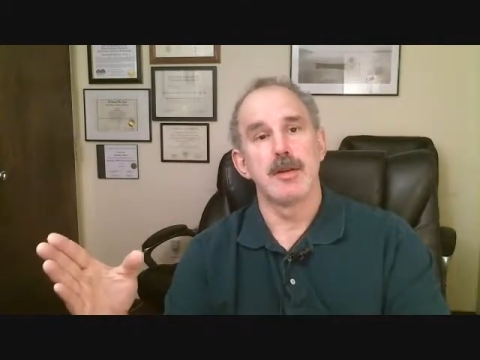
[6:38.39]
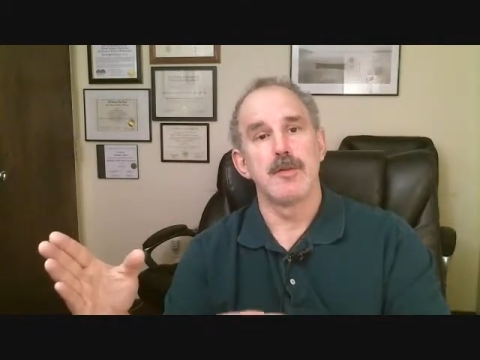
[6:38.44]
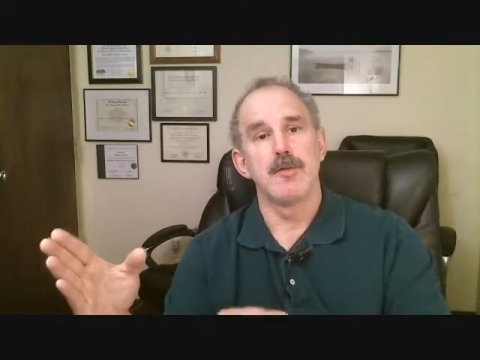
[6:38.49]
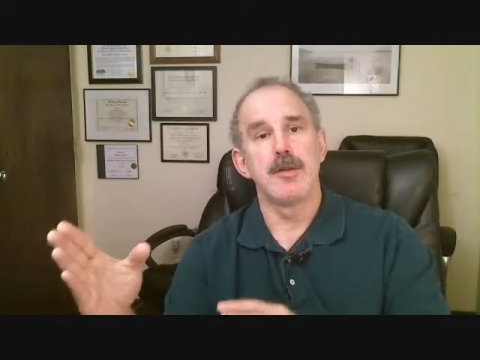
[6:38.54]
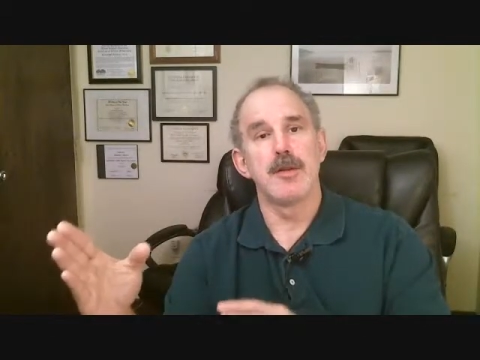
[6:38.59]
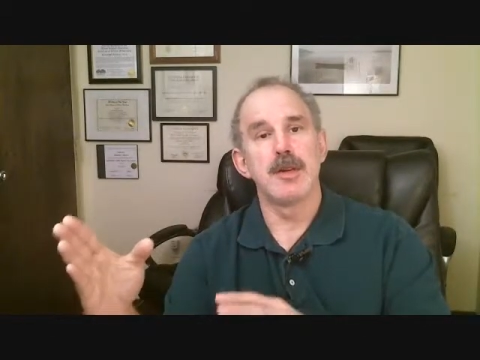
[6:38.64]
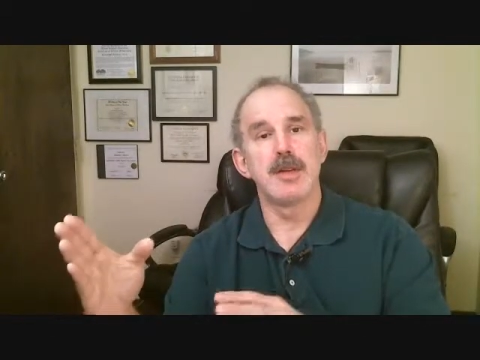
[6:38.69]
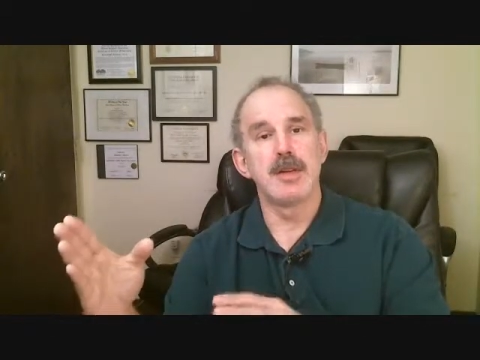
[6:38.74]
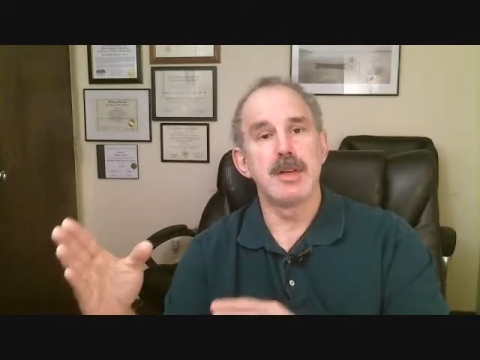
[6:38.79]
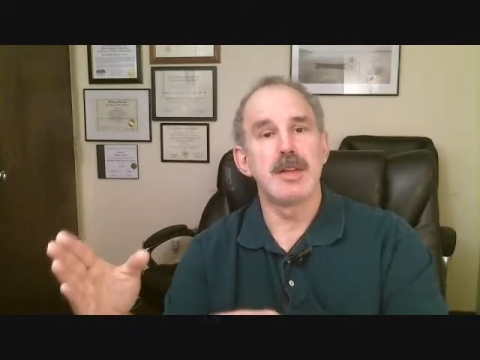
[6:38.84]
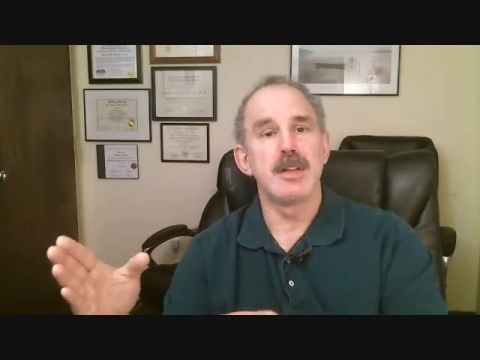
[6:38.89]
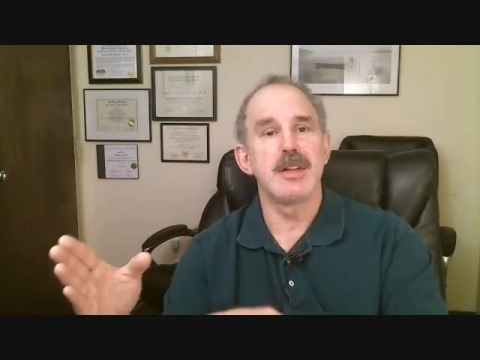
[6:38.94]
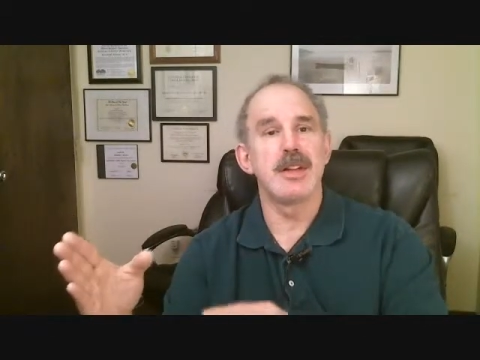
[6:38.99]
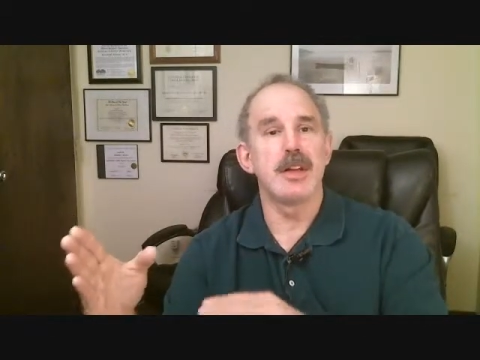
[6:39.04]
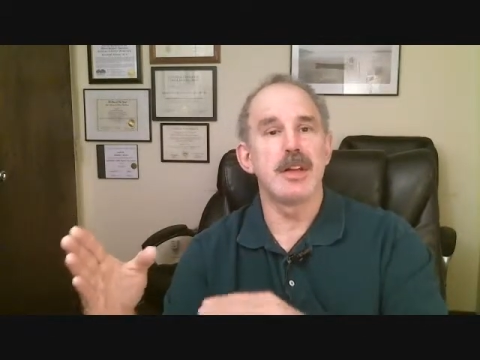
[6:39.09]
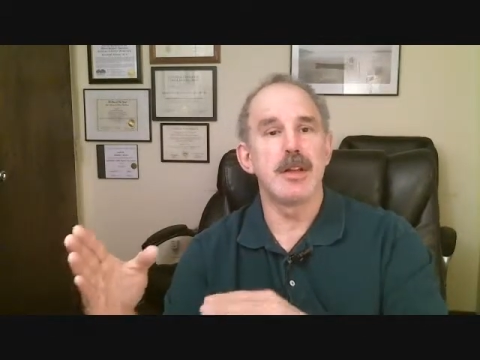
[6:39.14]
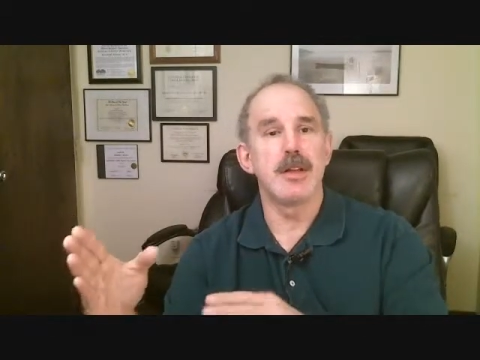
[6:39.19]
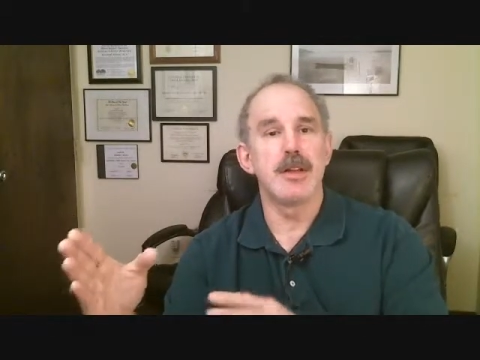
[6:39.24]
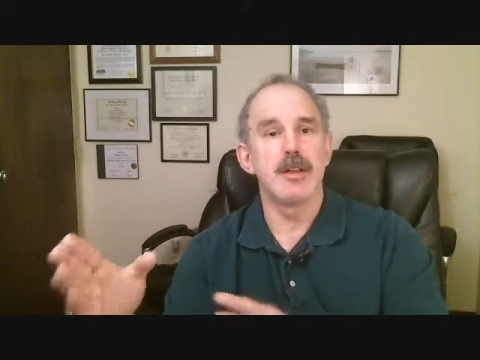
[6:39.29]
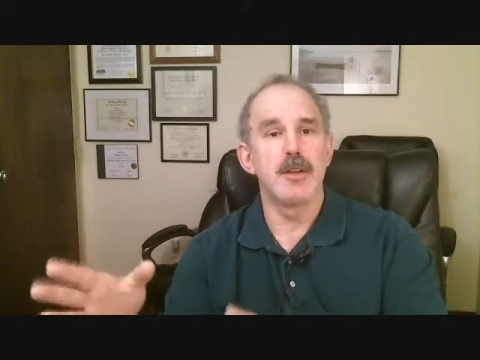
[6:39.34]
we're
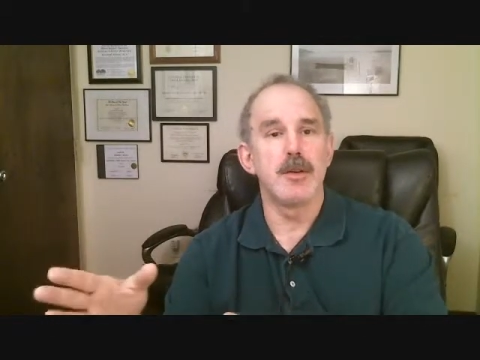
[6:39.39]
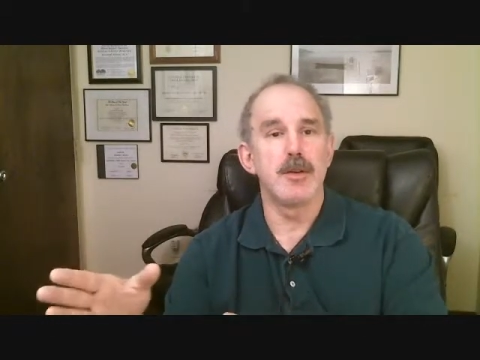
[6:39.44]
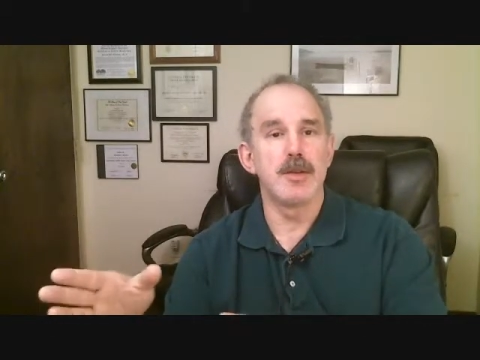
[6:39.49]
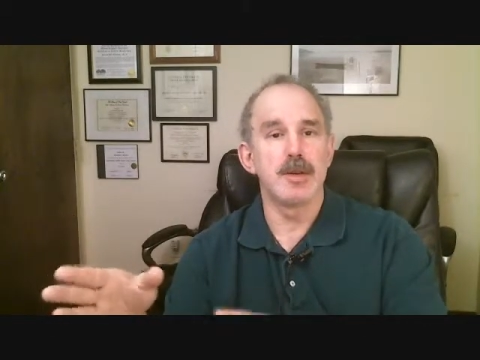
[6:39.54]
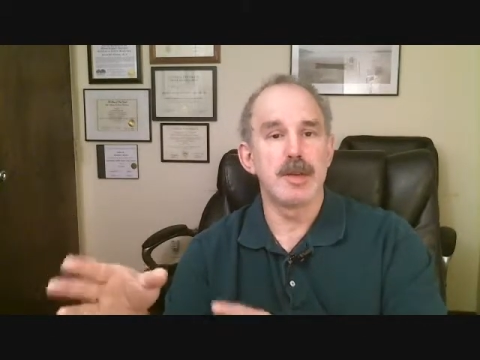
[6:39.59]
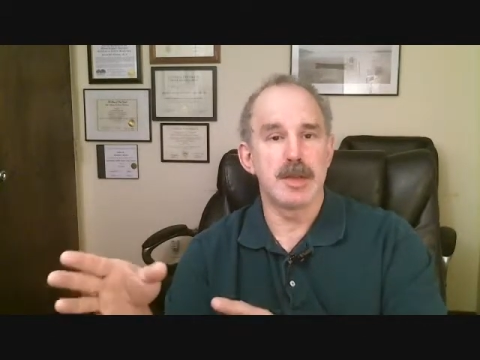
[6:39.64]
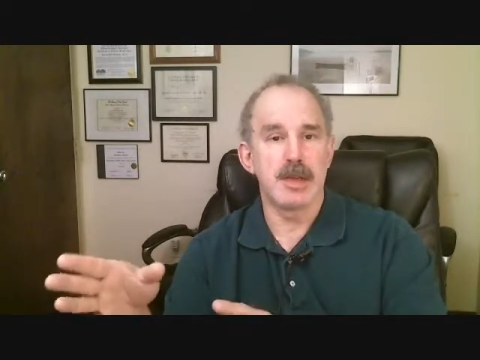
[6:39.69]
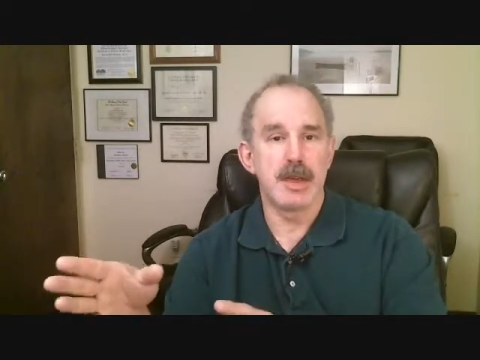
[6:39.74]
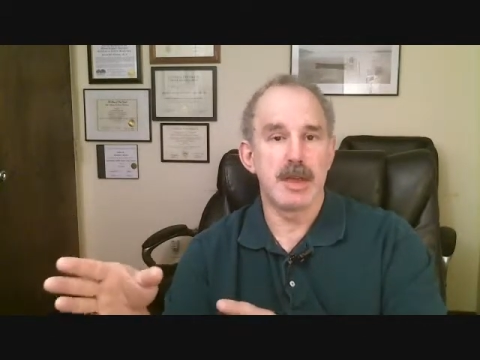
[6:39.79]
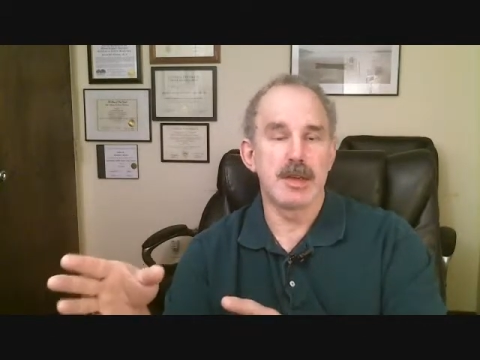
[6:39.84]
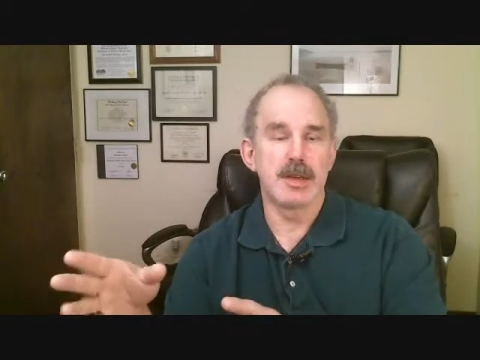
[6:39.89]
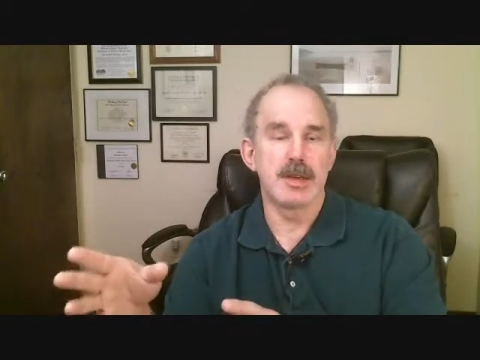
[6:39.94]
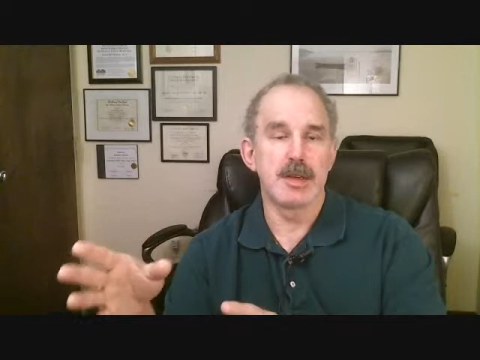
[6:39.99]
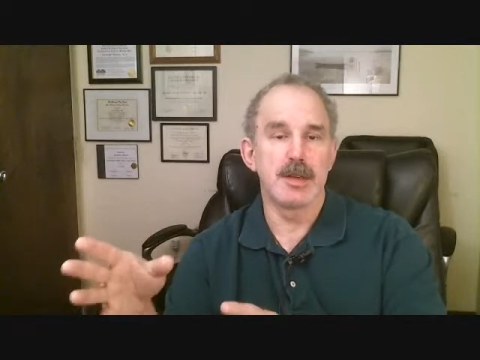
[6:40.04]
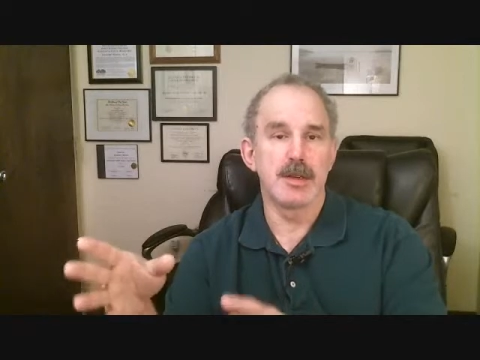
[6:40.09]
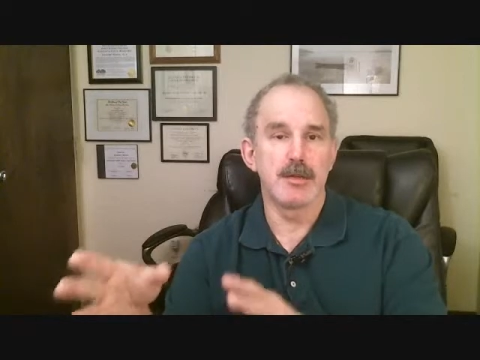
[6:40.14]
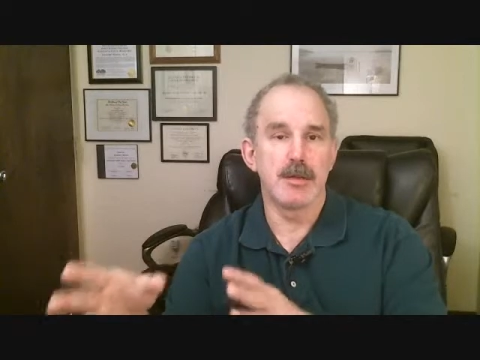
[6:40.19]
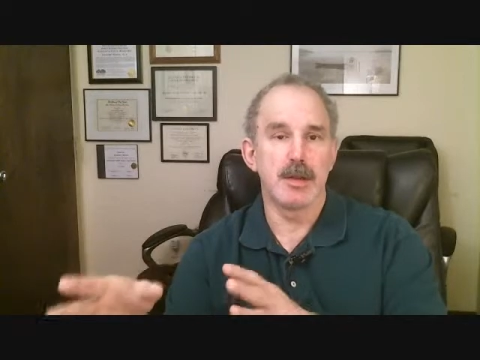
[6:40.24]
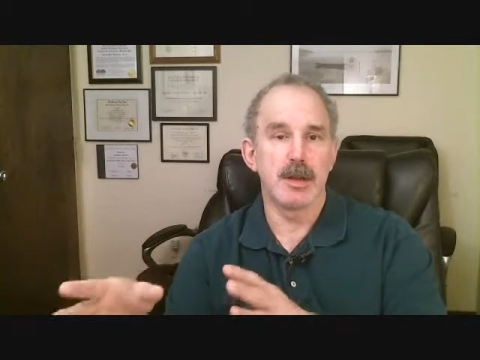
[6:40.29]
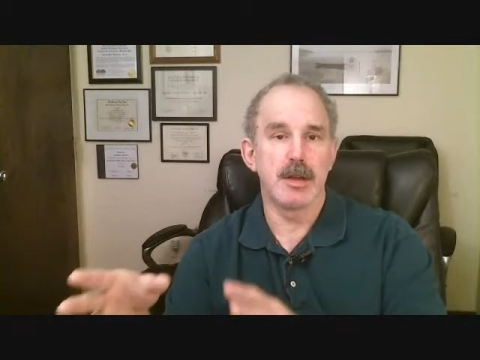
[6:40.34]
dealing on those things
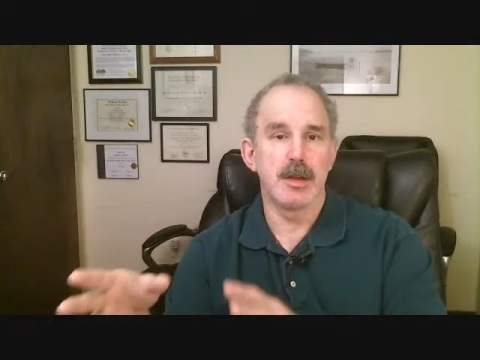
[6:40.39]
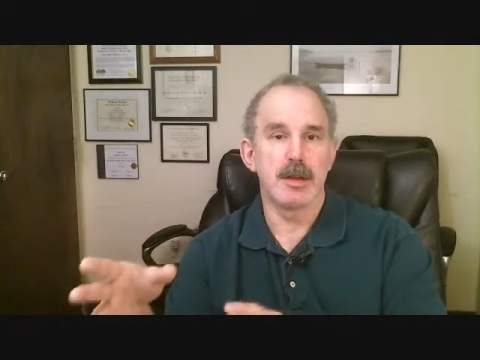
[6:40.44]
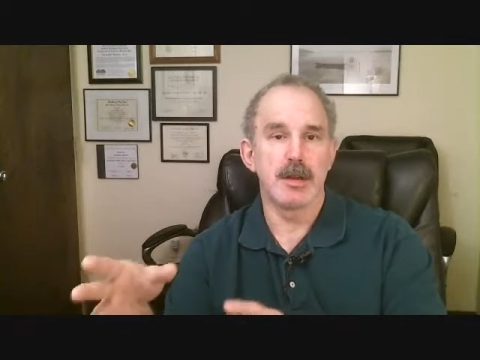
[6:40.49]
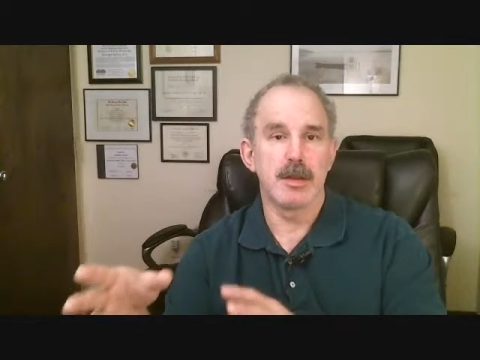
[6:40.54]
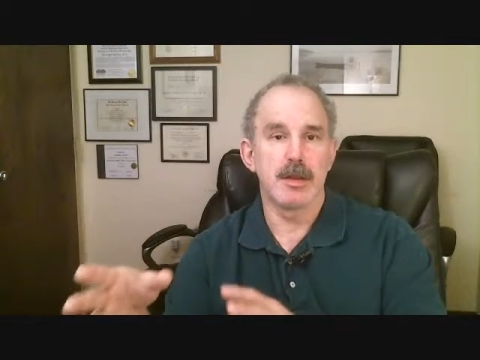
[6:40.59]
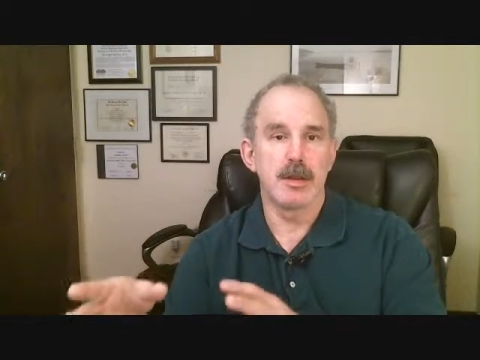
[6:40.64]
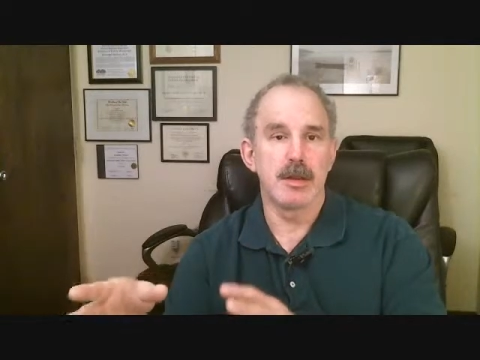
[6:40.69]
as well,